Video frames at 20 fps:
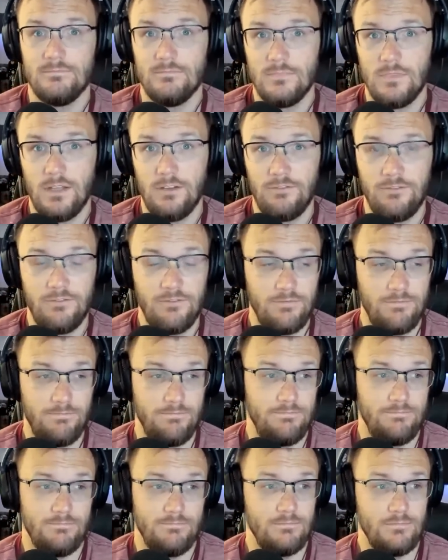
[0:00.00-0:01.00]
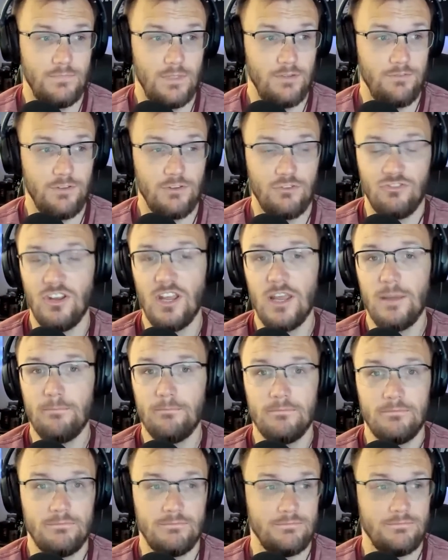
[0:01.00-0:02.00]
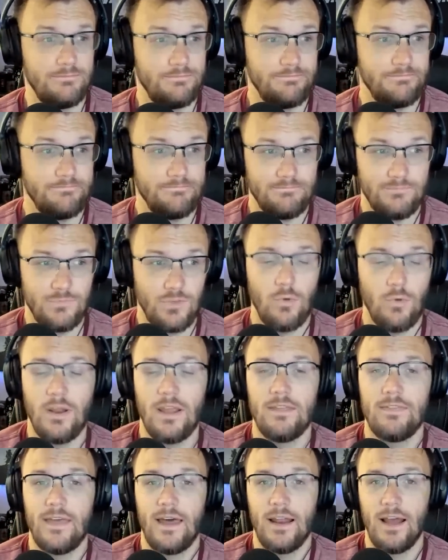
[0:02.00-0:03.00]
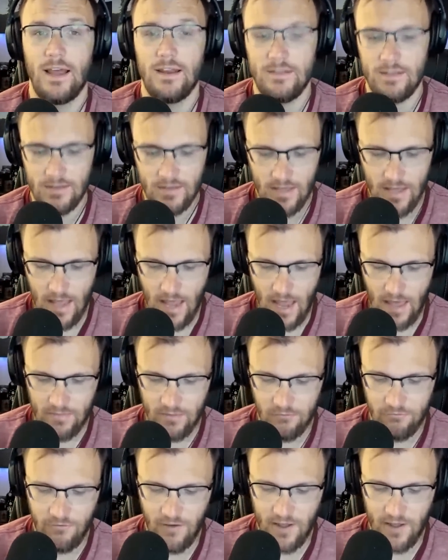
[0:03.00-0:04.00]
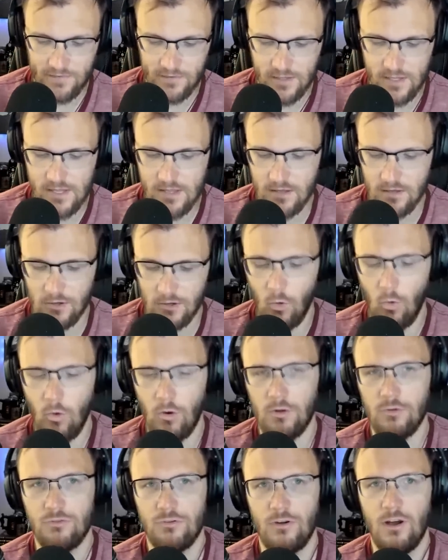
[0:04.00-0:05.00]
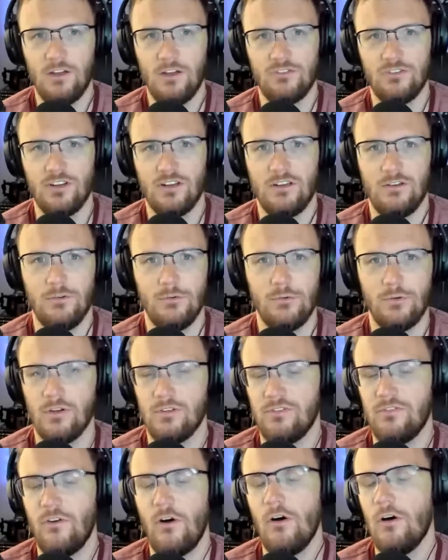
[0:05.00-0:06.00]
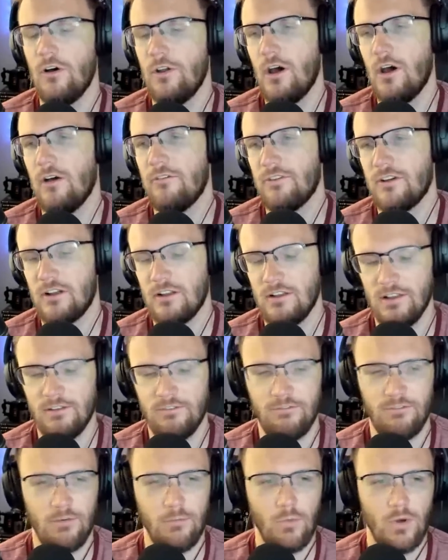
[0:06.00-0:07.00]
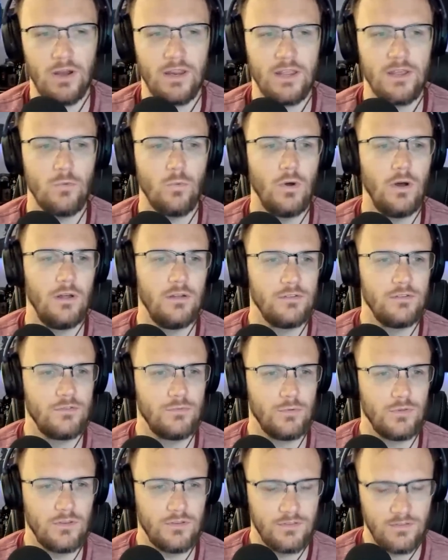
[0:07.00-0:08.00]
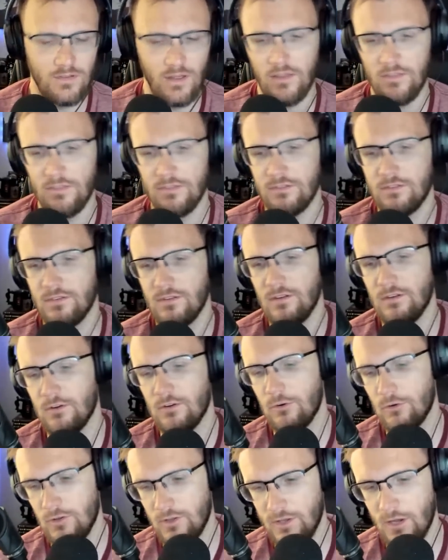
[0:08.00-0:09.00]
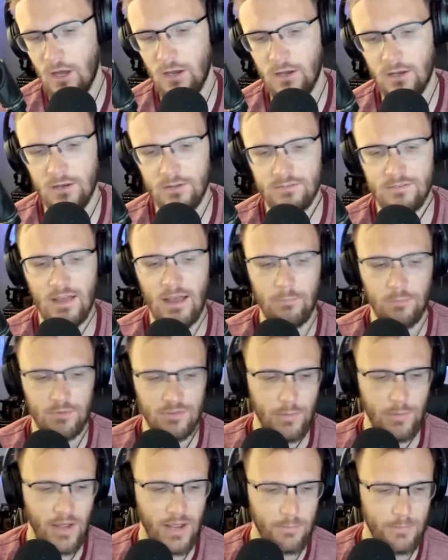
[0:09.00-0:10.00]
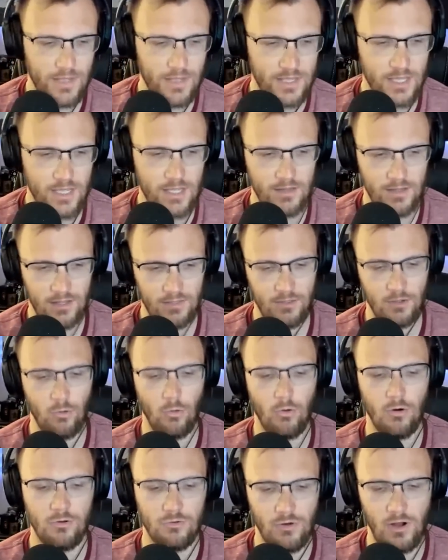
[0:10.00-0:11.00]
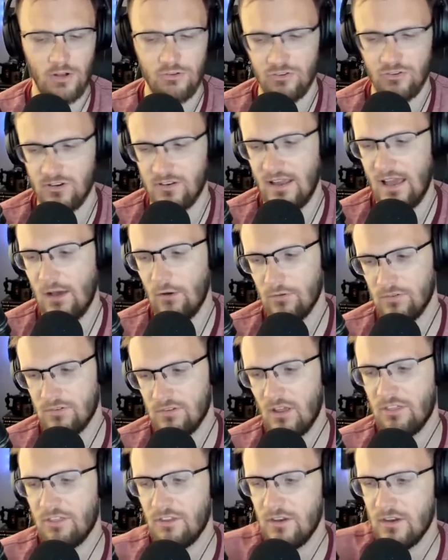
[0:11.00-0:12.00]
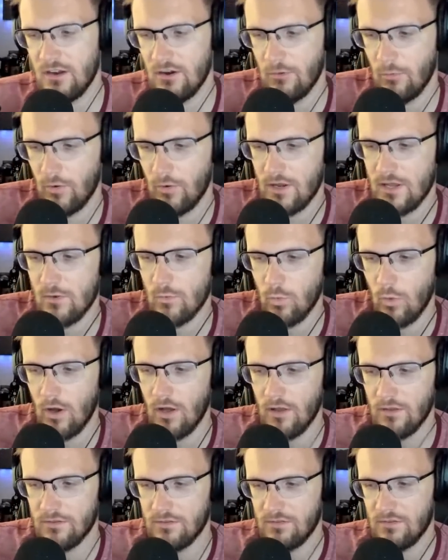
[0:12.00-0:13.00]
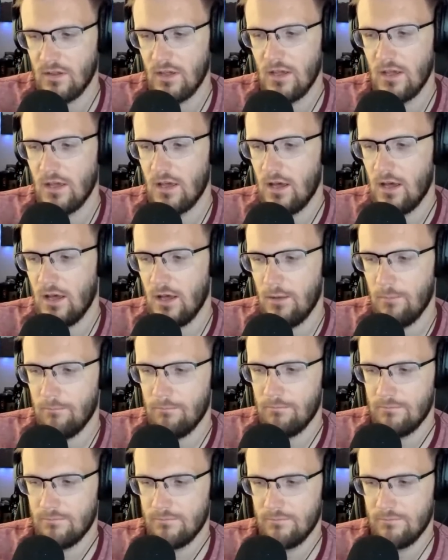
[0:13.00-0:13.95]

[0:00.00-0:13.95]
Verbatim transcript: if if he's cheap, don't hate that idea. And then finally, Goran Dragic, who has fallen off a cliff from what he was with the Suns and early on in his time with the Miami Heat. Like the Goran Dragic now is nothing near what he was um,